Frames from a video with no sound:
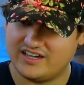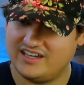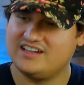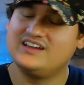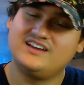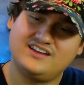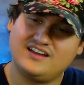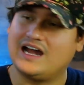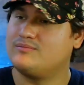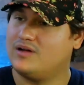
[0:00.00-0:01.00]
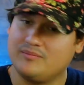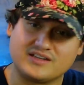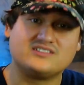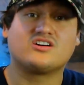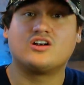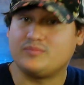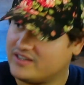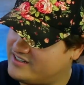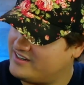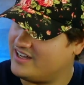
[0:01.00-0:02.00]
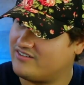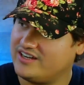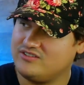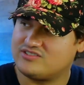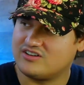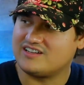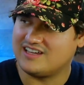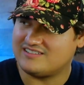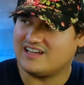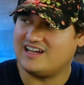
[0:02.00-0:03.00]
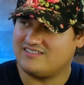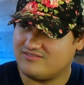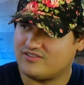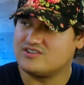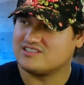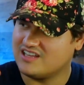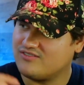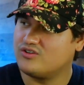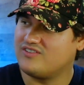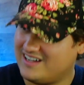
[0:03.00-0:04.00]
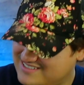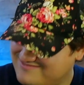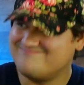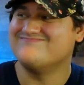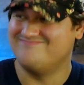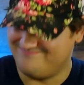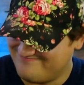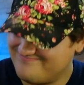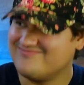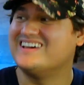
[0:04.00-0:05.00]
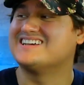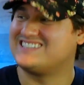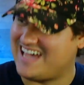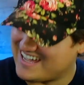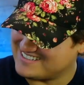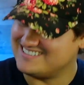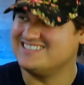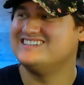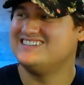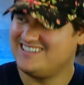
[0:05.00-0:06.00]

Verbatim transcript: Okay, I, am a guitar player now, right? You yeah, to get that identity in a way. Mm-hmm. Yeah, exactly.